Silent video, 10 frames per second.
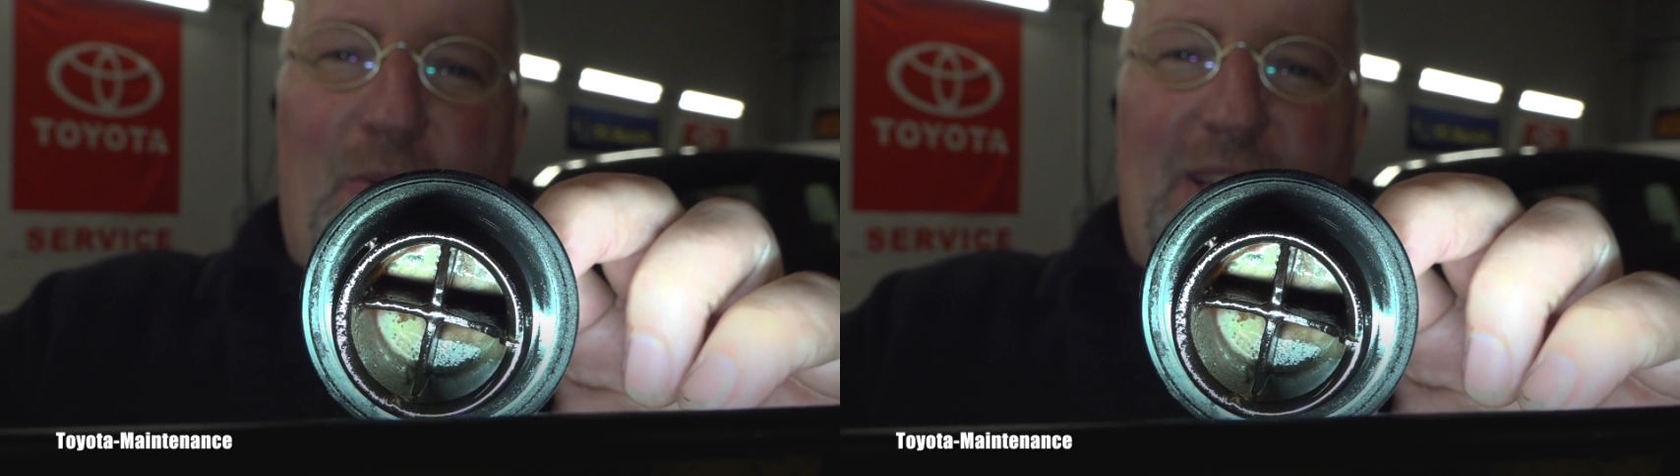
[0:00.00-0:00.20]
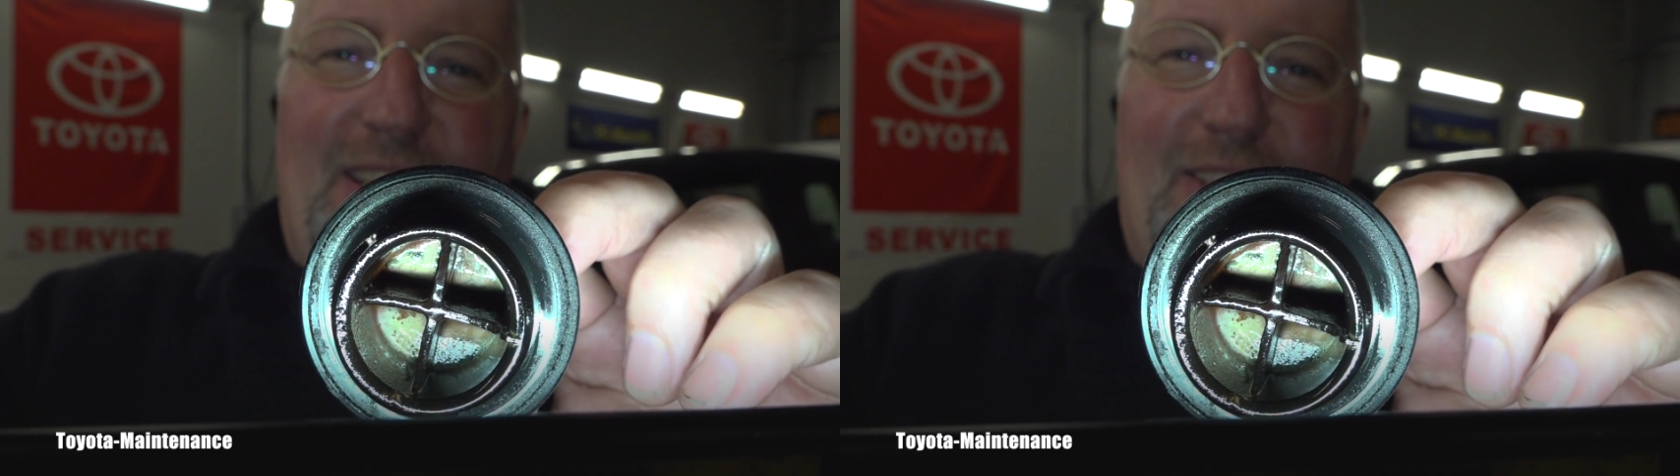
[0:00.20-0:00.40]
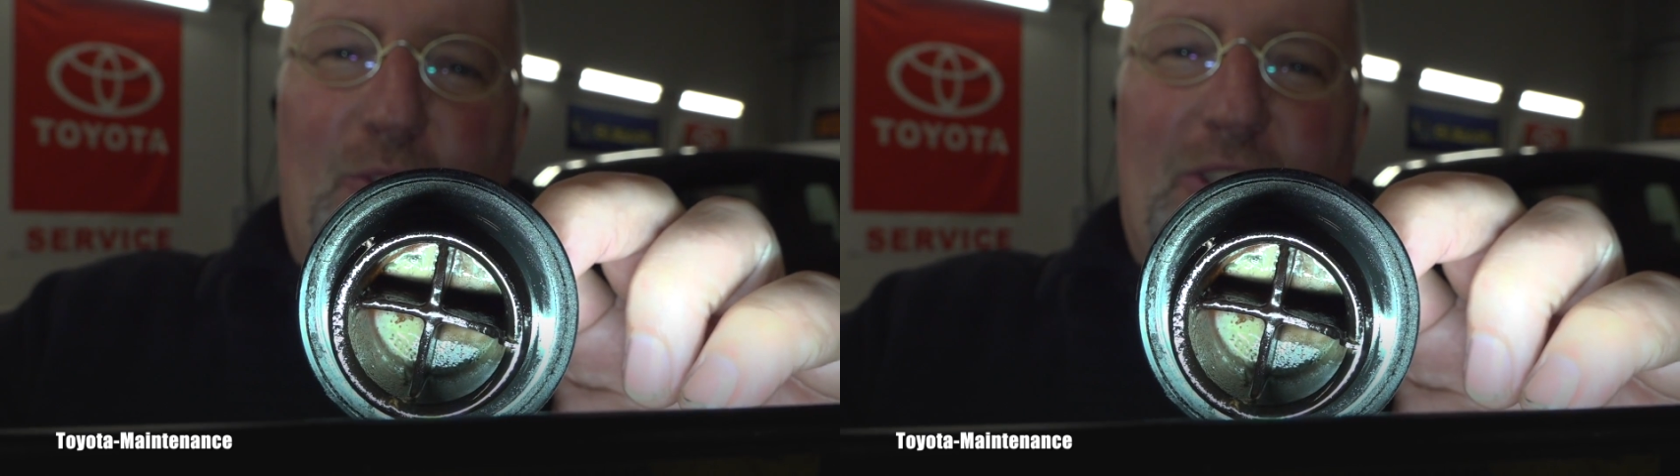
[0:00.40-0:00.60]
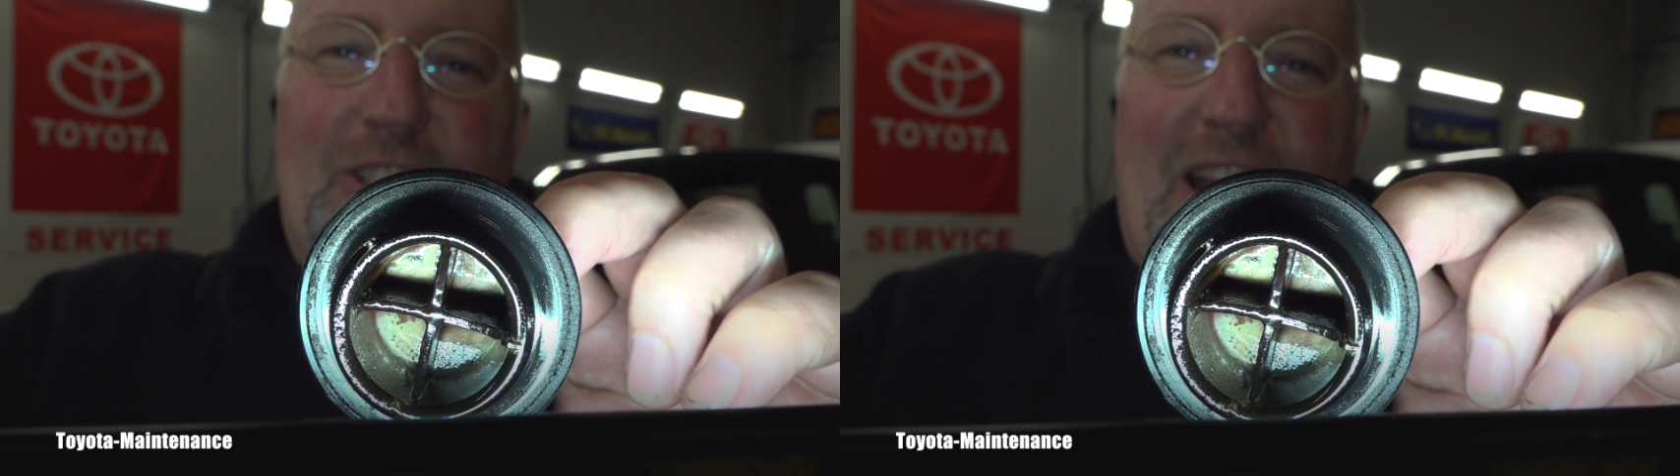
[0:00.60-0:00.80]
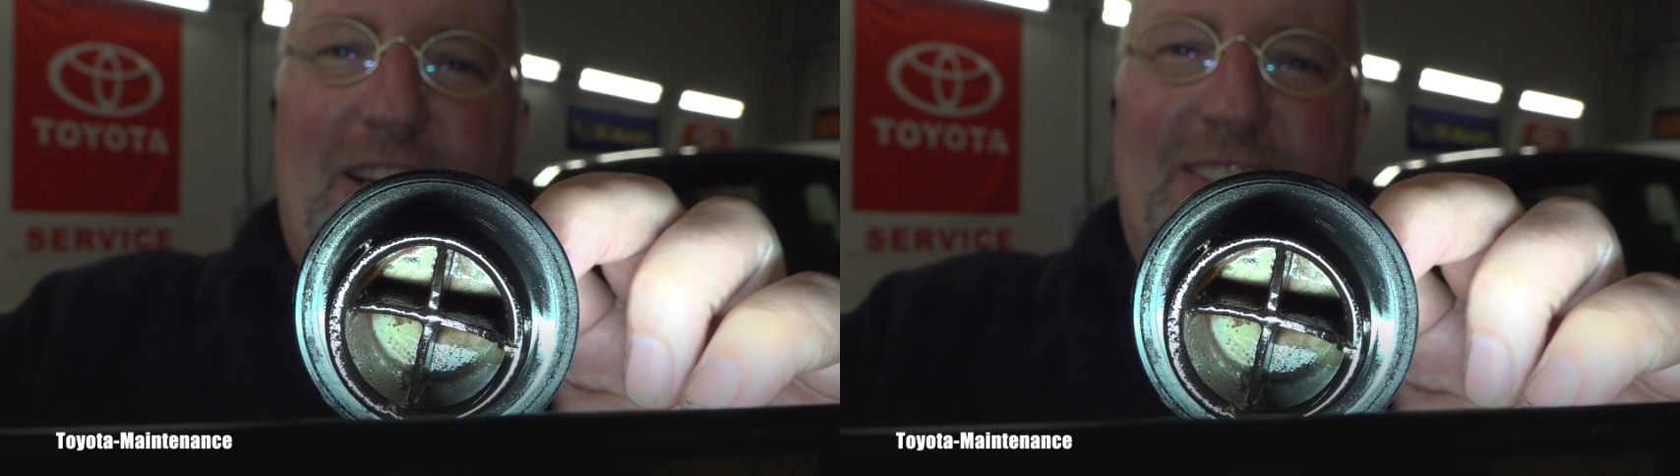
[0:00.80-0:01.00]
we need to
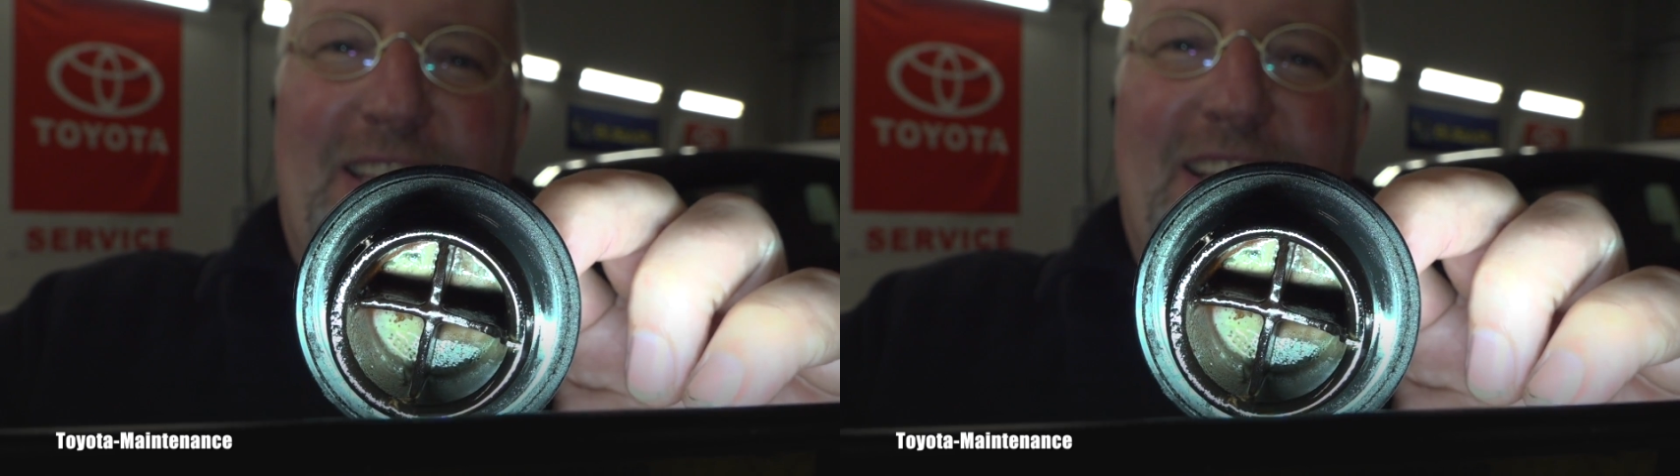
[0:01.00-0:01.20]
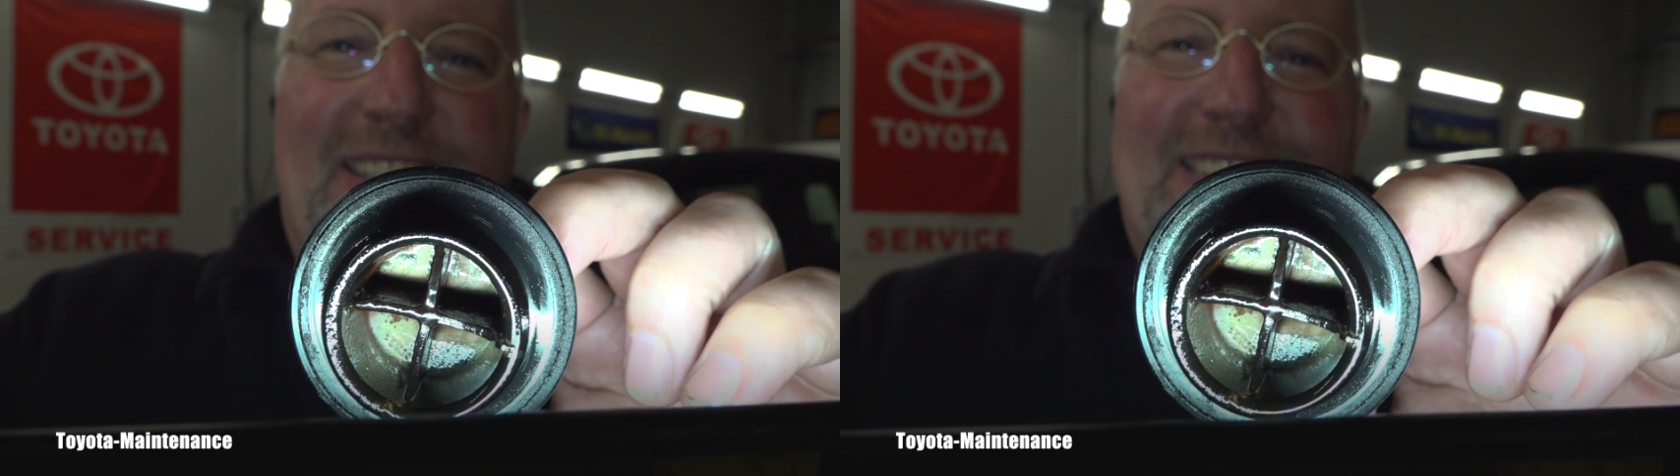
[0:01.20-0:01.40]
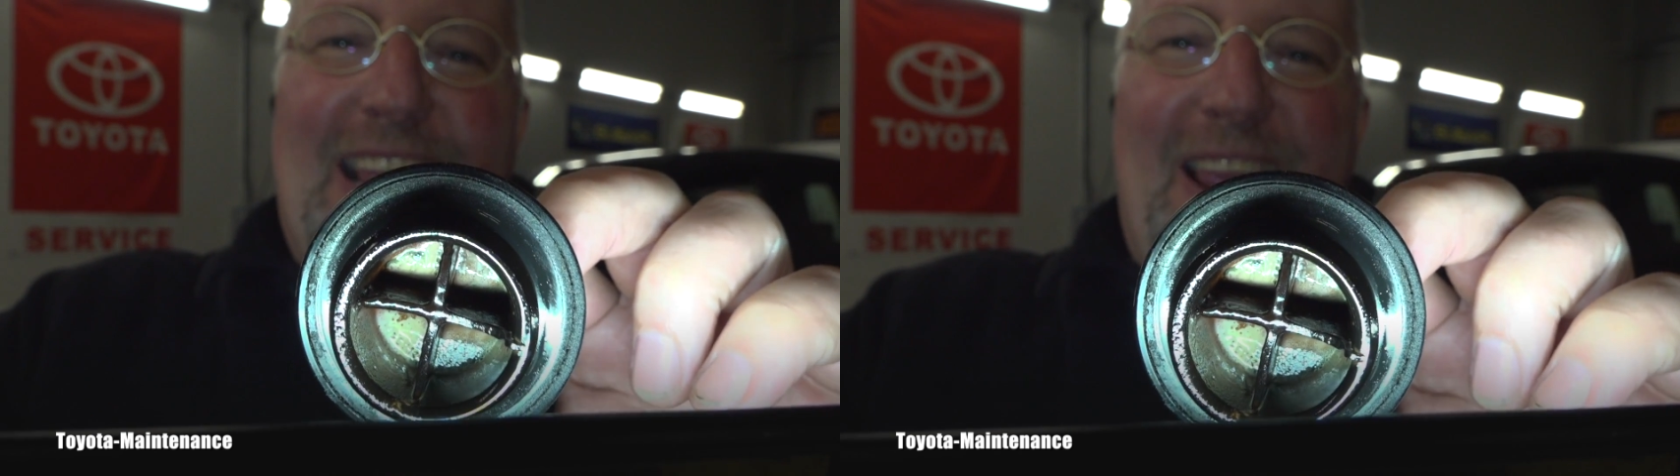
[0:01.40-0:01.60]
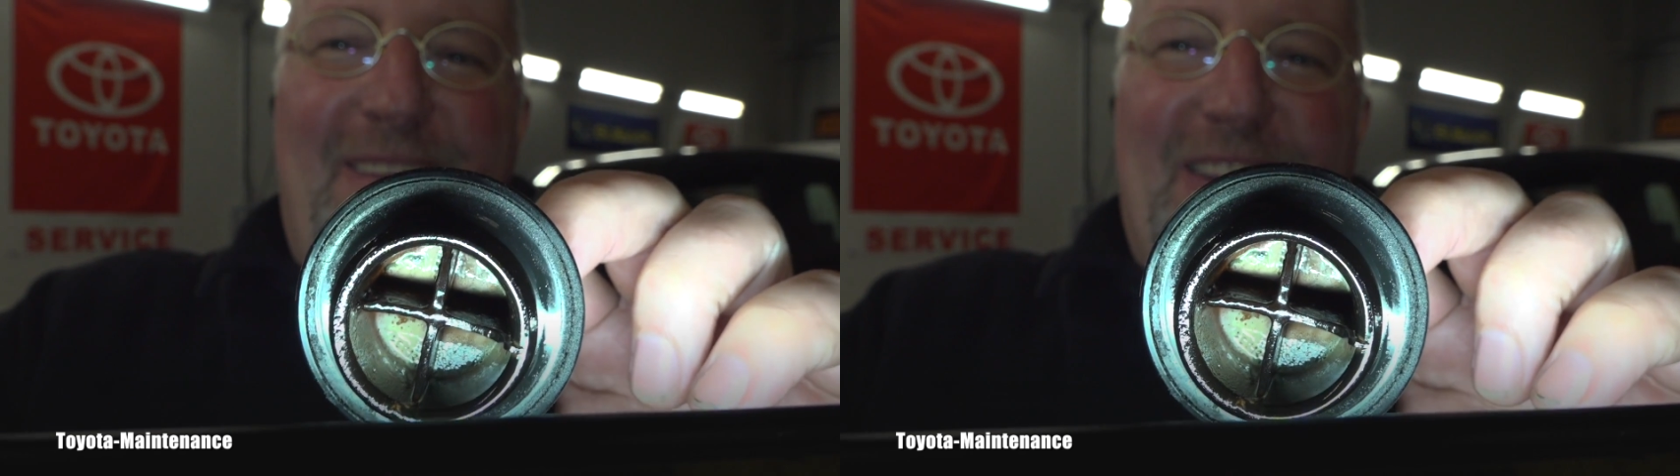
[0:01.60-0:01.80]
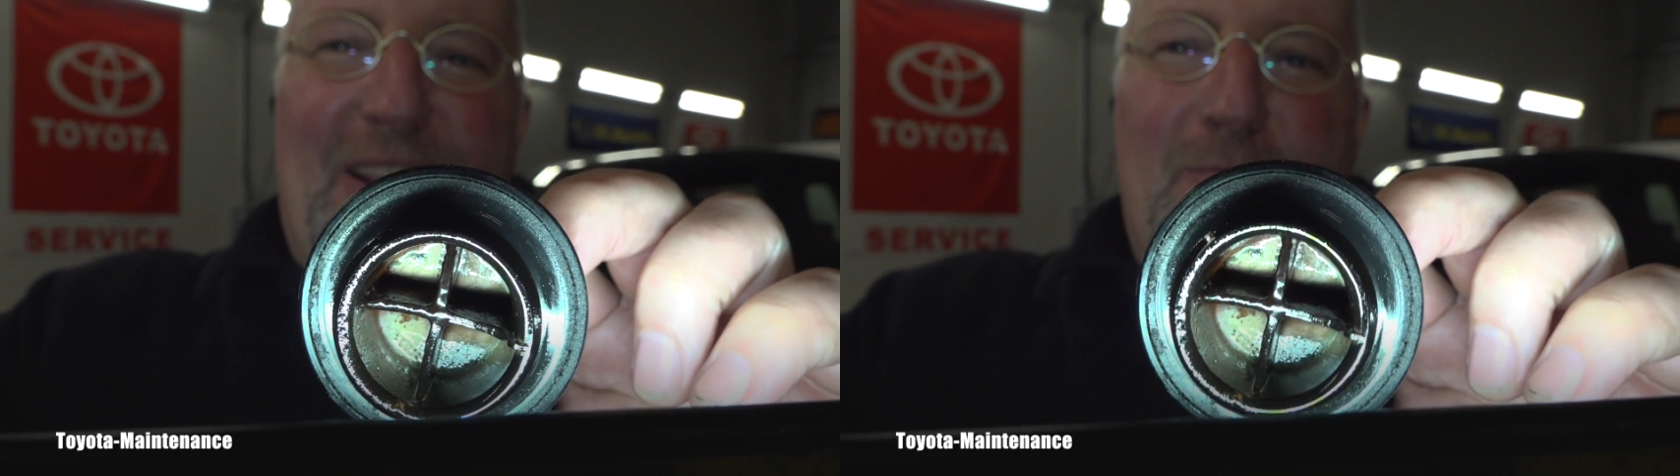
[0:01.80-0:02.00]
start
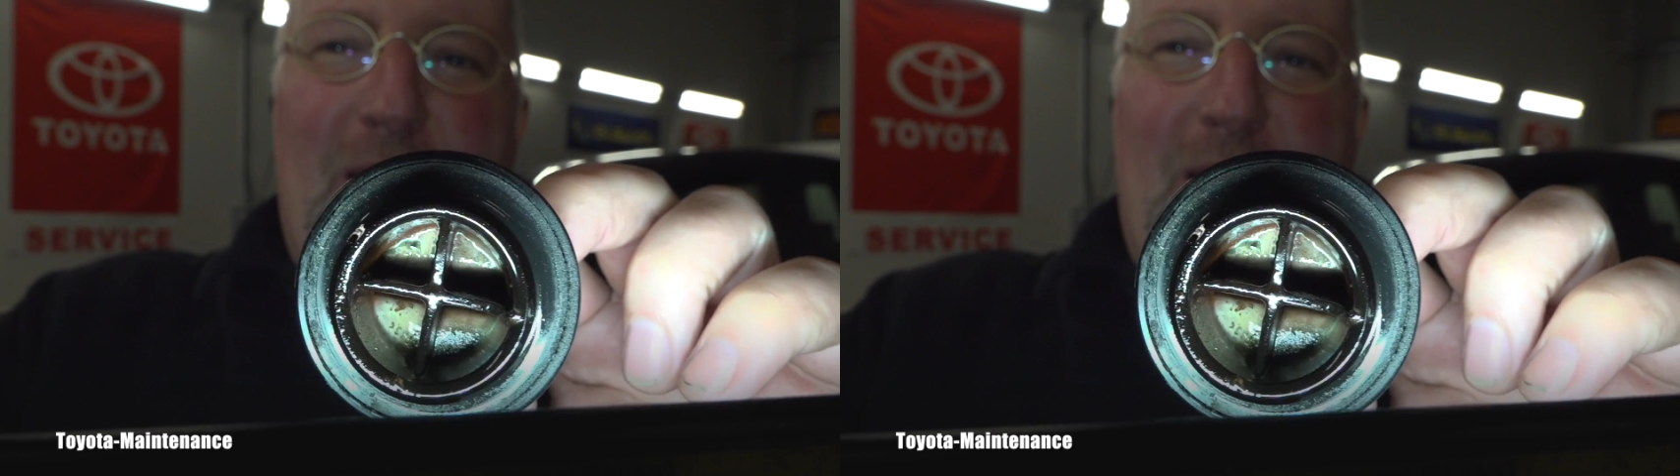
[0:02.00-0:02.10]
saving